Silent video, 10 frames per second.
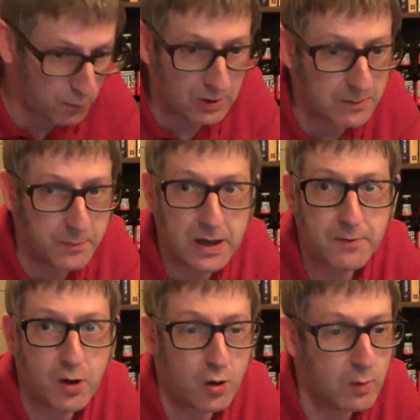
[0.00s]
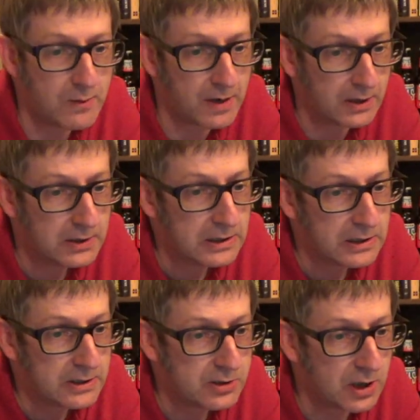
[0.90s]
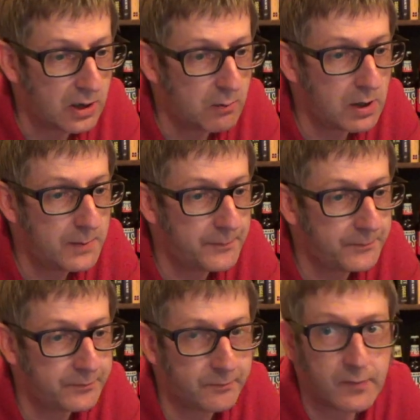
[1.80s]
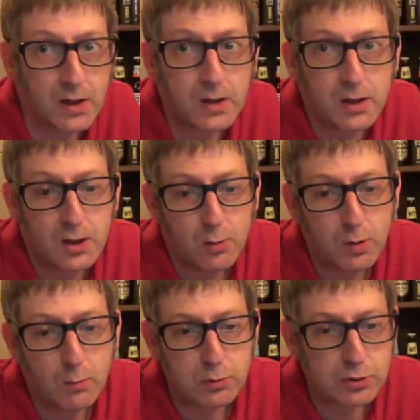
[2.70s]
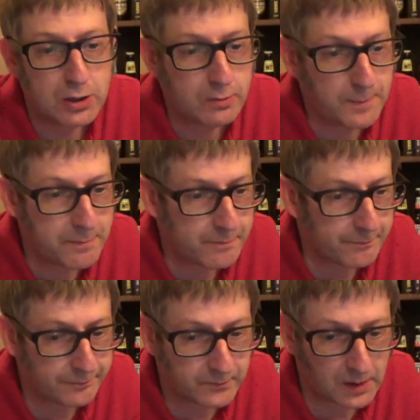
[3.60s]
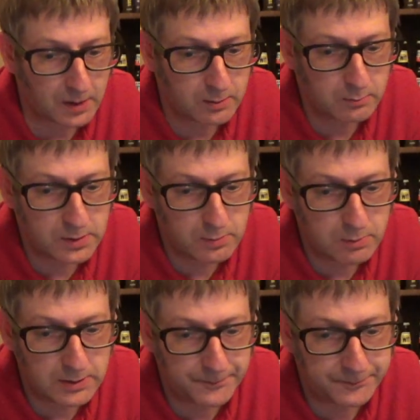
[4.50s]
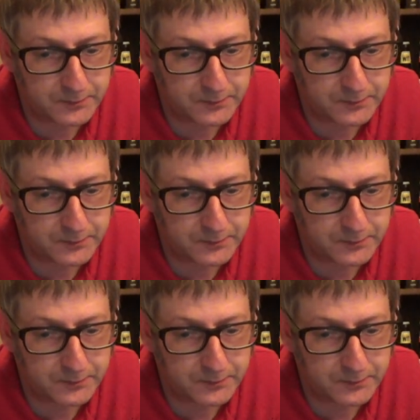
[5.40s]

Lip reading: brilliant beer for hot weather. So what we'll do, we'll